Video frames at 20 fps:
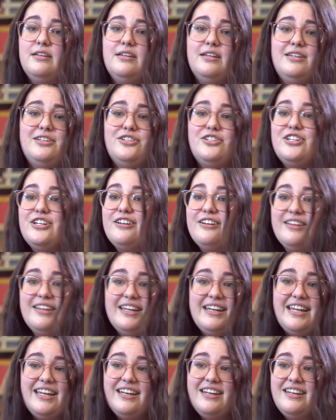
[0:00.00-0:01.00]
In
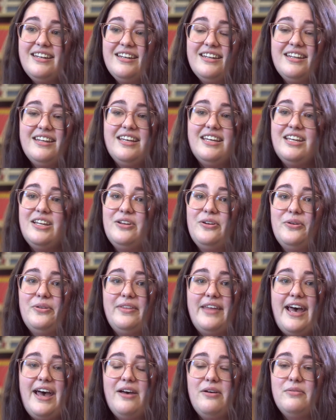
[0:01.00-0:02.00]
cheerleading, you know,
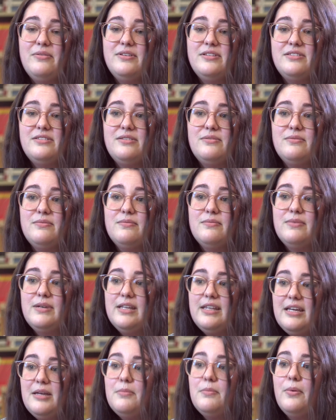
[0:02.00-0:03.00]
that was
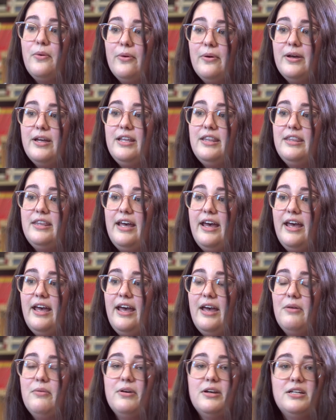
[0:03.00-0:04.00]
really important
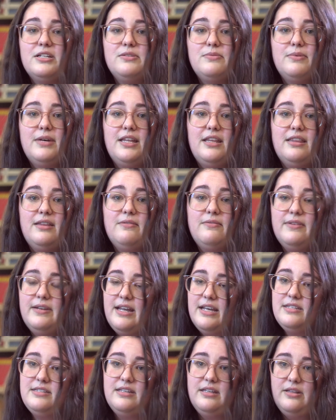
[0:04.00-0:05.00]
that I worked with
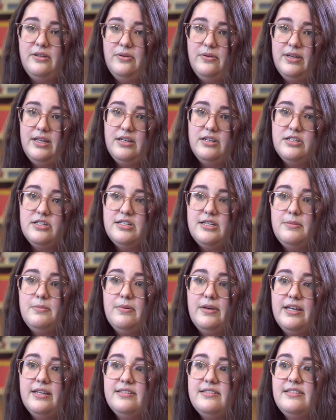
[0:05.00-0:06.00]
Vanessa Logan. She
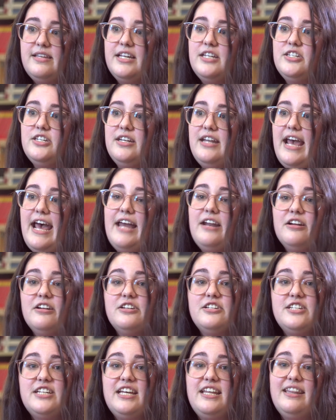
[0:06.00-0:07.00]
brings such an
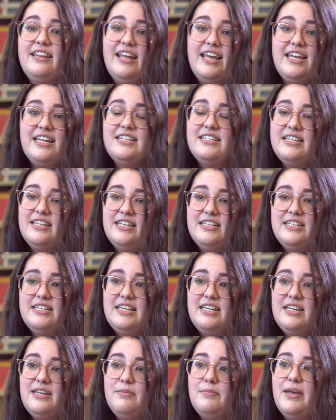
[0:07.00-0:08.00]
energy and light to the
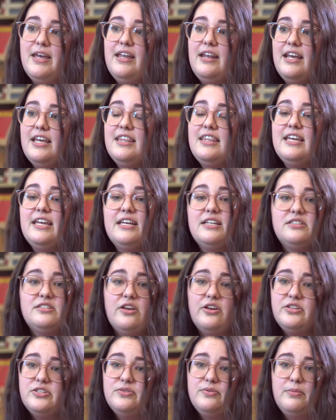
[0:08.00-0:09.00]
team, and I think it's
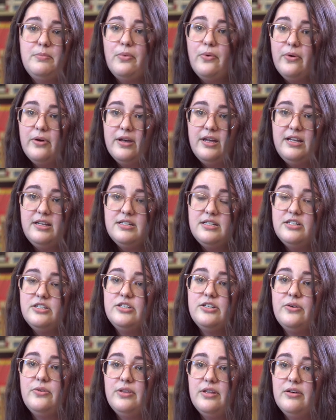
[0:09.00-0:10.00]
also important to
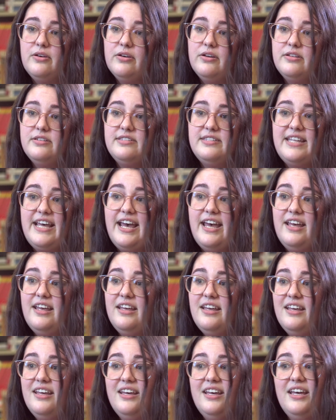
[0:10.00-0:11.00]
show the girls
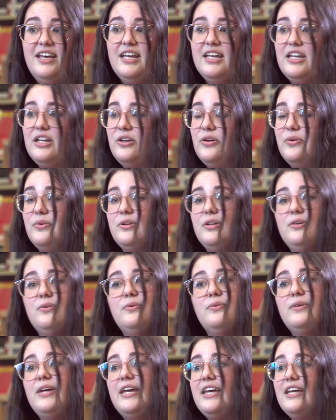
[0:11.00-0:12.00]
that, you know,
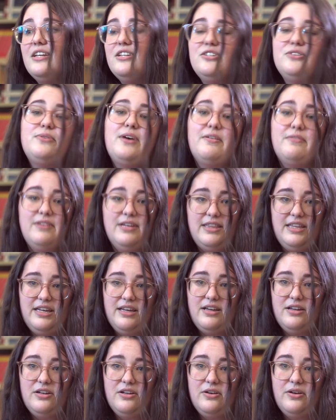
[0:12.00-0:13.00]
you can't do everything
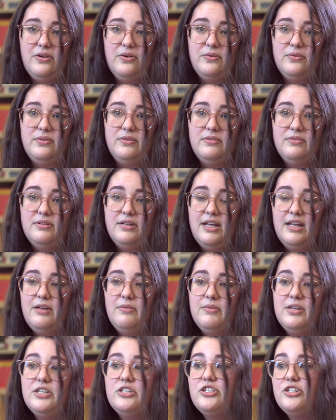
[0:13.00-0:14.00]
on your own
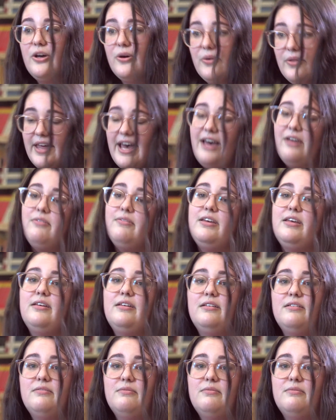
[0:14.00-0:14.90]
and we show that. We